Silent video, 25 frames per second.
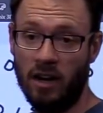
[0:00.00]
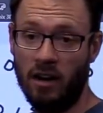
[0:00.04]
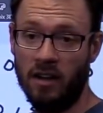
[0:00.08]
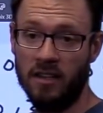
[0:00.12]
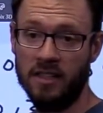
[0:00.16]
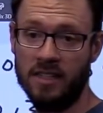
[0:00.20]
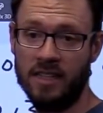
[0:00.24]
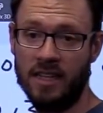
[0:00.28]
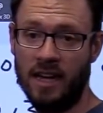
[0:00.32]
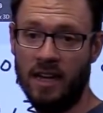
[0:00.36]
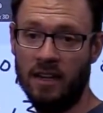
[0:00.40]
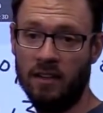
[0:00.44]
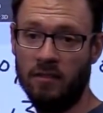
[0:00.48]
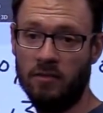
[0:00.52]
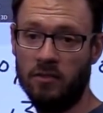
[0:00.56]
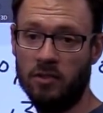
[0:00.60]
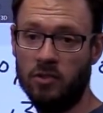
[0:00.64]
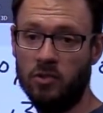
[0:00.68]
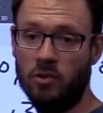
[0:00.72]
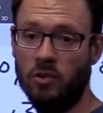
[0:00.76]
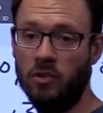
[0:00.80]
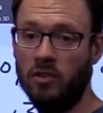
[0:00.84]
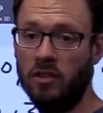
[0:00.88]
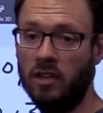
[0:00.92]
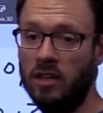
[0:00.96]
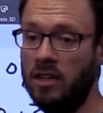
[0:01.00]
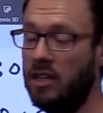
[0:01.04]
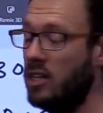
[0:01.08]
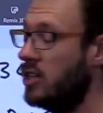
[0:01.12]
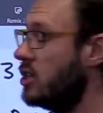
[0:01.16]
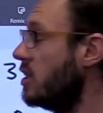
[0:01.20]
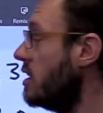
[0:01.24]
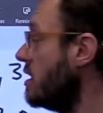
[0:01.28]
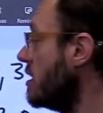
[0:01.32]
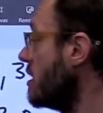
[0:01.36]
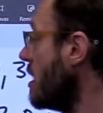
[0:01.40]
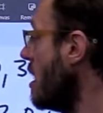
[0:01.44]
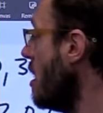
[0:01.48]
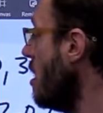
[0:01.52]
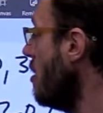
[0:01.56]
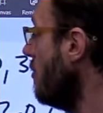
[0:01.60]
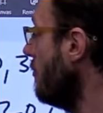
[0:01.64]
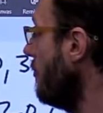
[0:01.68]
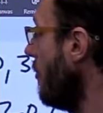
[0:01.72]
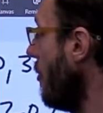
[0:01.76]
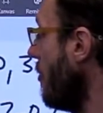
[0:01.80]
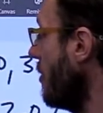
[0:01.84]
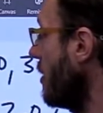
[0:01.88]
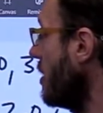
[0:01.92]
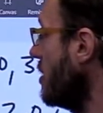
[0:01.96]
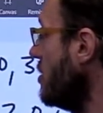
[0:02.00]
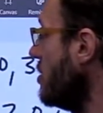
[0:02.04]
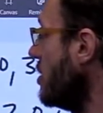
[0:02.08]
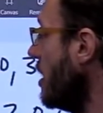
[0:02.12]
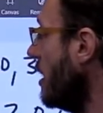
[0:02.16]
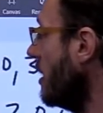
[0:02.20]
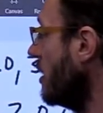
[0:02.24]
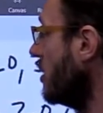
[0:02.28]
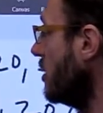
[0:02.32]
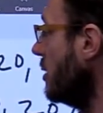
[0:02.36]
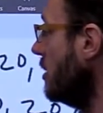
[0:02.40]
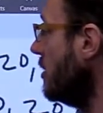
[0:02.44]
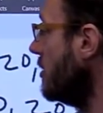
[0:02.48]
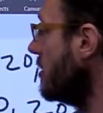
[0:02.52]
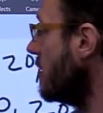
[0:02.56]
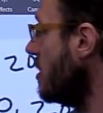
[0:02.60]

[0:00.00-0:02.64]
our understanding of the truth conditions for the conjunction,